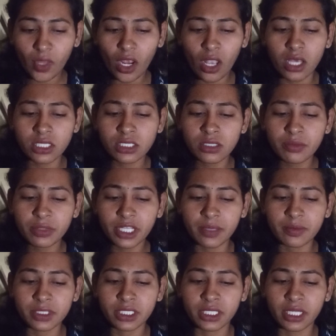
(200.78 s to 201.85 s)
are
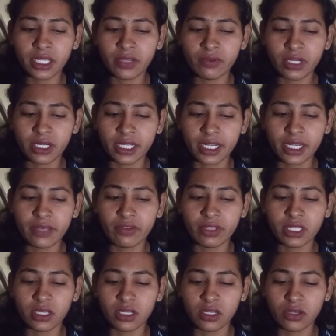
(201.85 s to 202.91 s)
sometimes seen inverted with
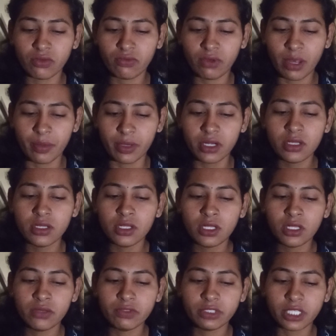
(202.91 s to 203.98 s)
a nerve fiber
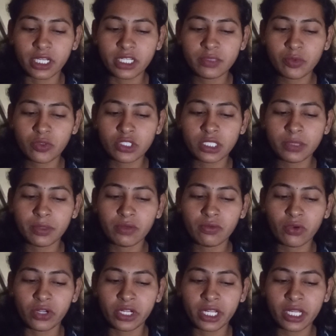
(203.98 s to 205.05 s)
which are responsible
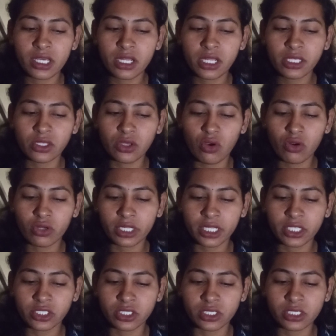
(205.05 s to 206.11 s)
for triggering the
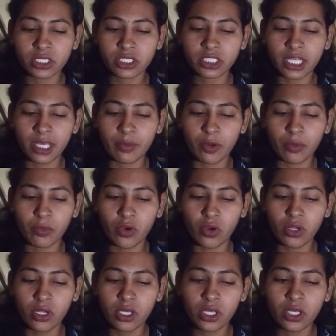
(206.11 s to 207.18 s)
contraction. Such type of
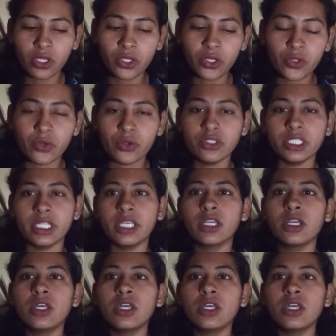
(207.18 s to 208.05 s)
called neurogenic.